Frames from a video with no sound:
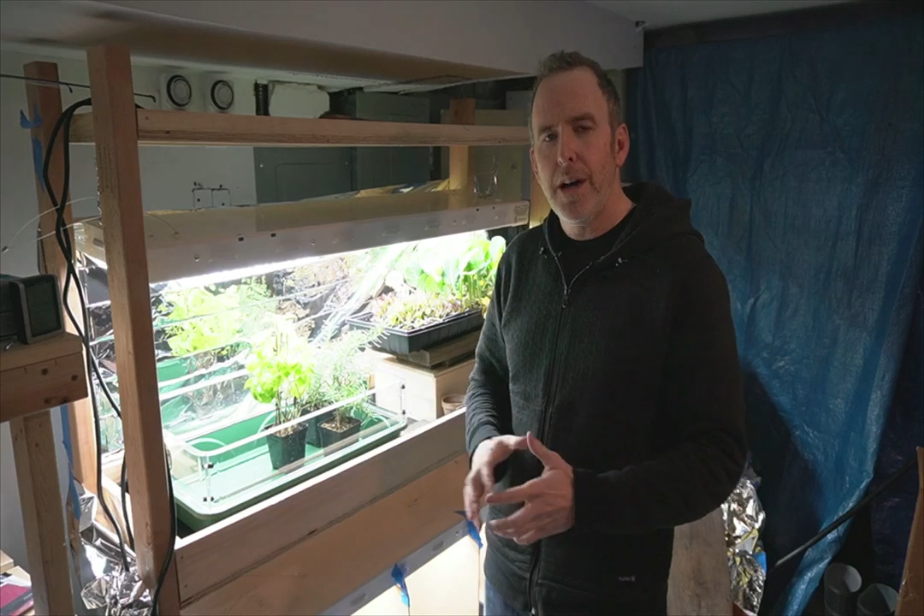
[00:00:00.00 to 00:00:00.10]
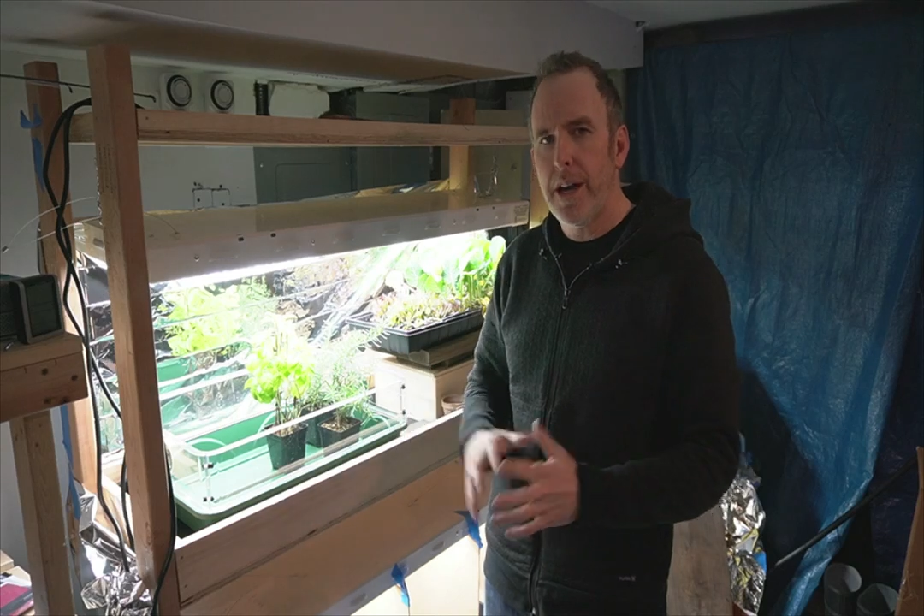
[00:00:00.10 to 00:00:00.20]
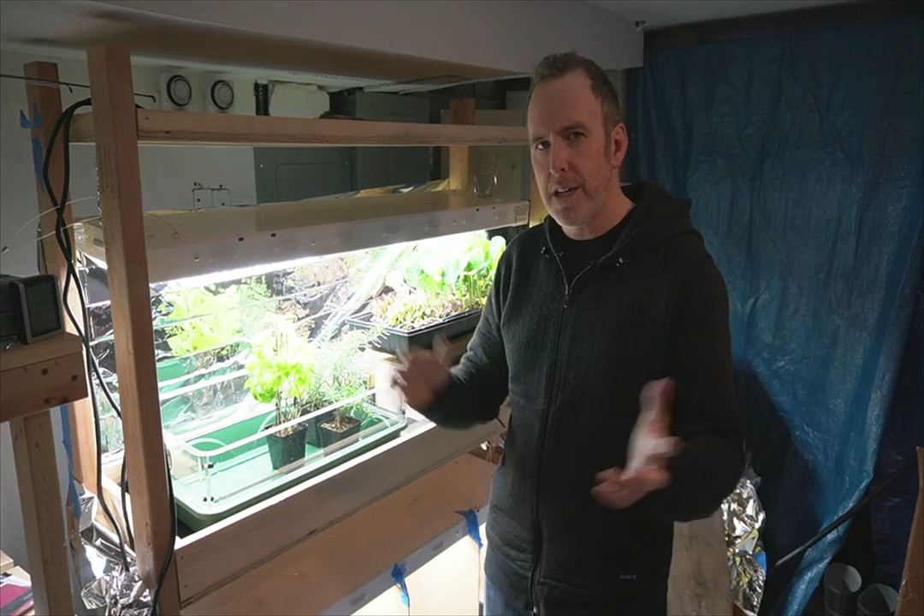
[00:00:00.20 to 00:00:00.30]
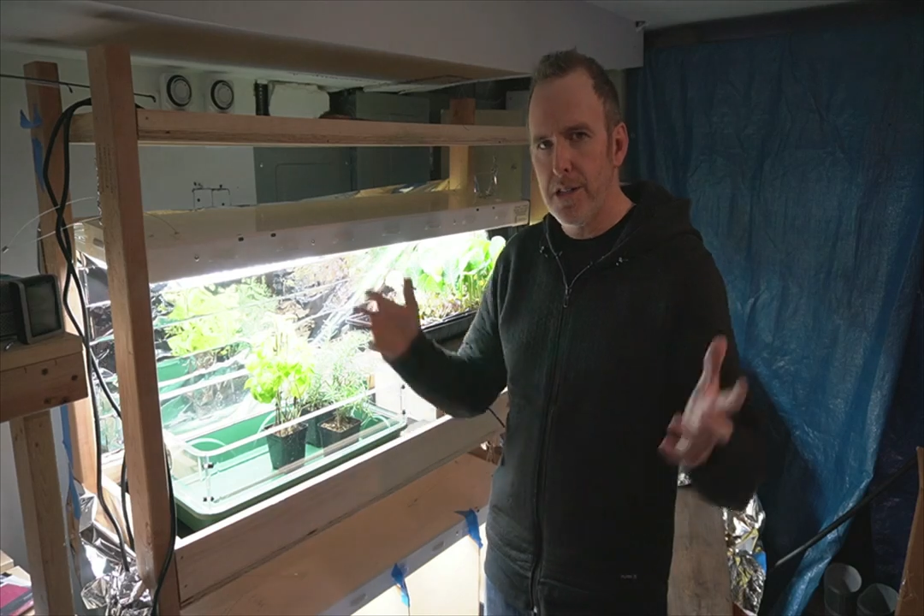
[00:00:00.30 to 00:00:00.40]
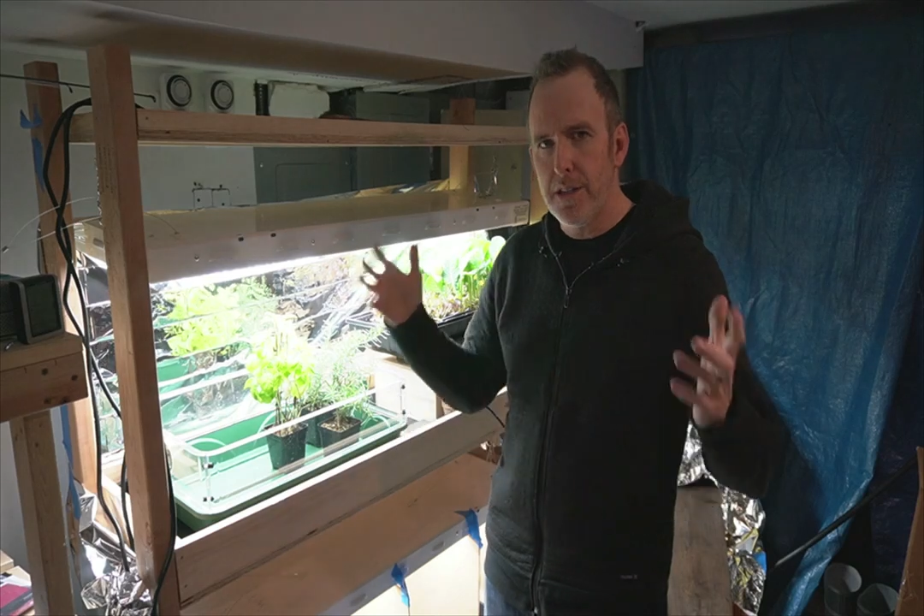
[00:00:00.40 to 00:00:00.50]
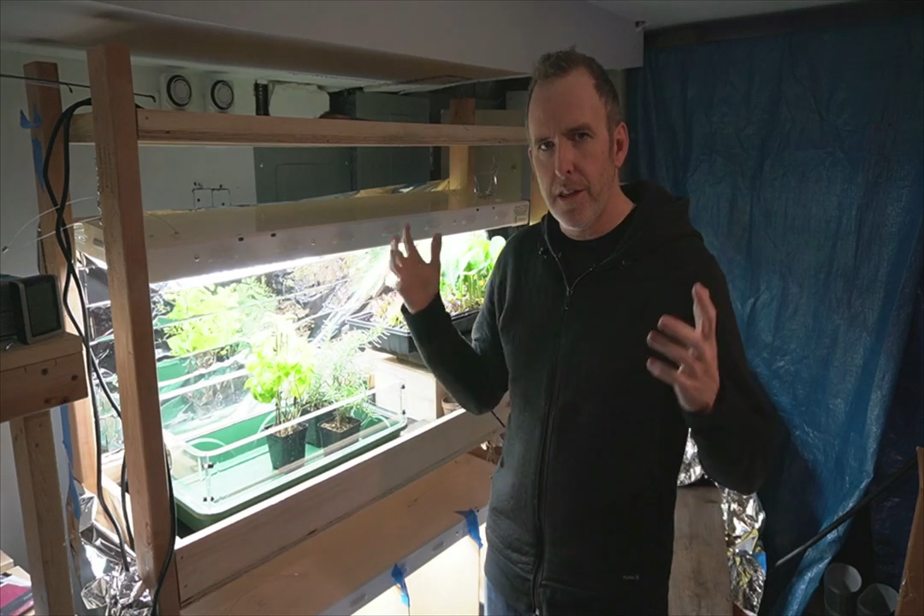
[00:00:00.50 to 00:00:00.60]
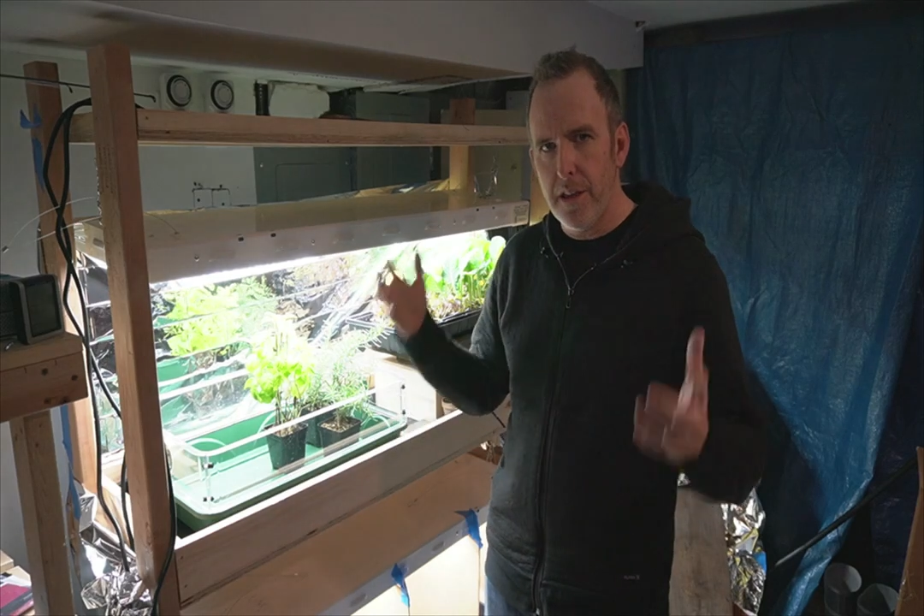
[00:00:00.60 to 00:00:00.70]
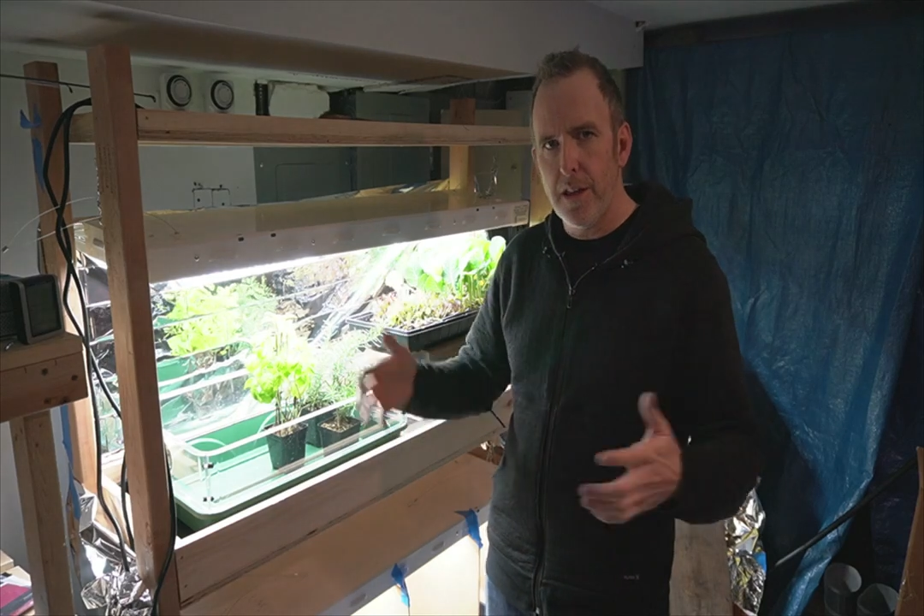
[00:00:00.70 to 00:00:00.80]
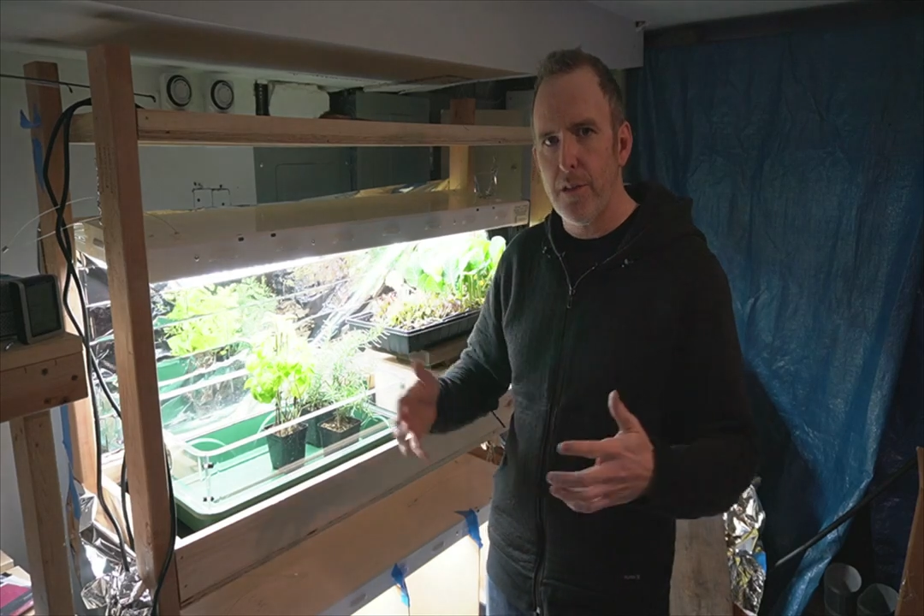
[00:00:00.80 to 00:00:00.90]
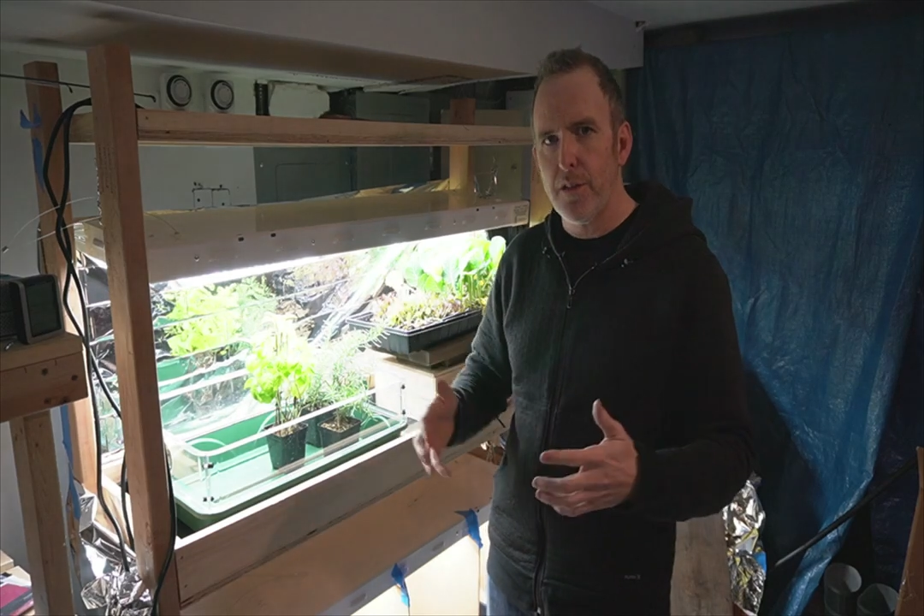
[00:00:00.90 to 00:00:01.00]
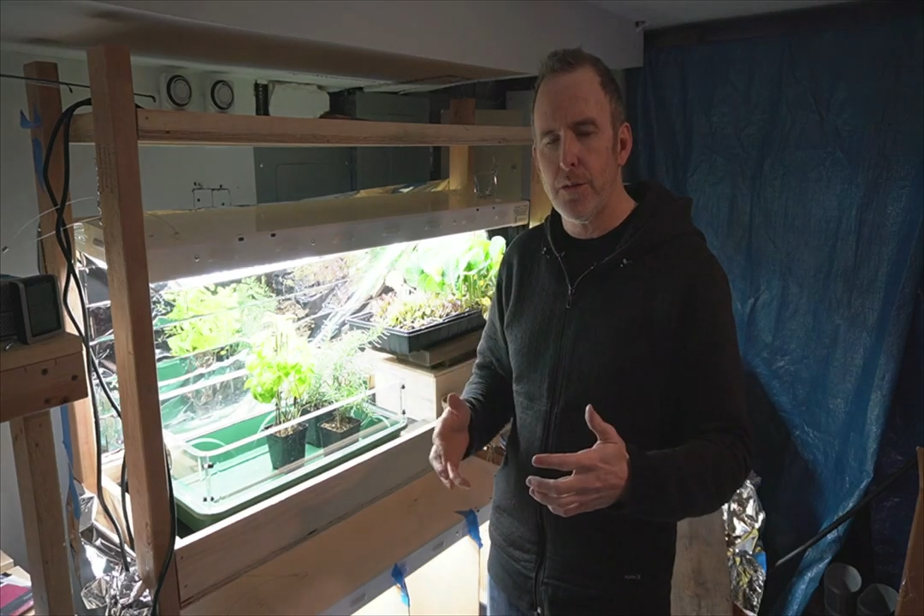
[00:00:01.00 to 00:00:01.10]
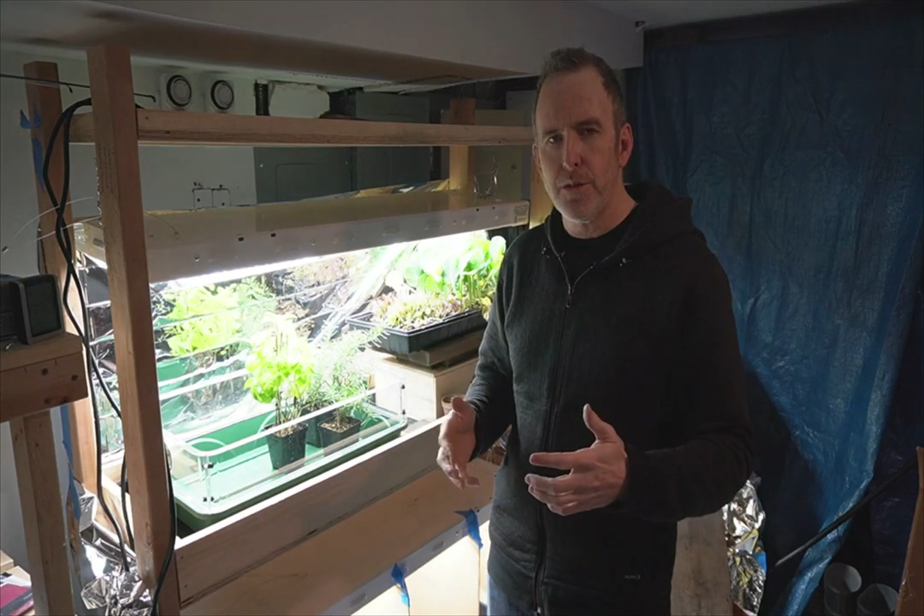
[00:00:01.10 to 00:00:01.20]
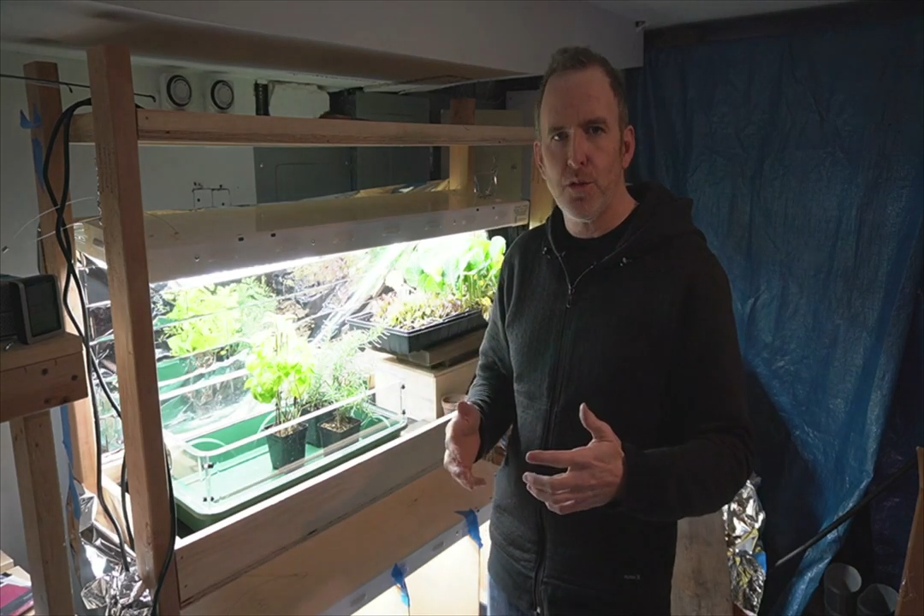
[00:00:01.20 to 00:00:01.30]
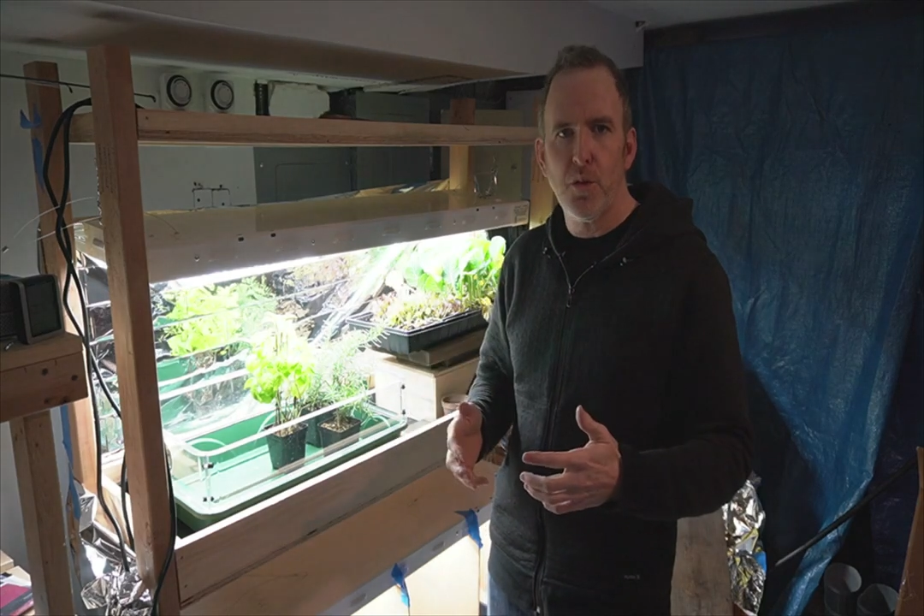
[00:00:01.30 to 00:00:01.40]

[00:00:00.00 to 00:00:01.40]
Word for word: I actually think in terms of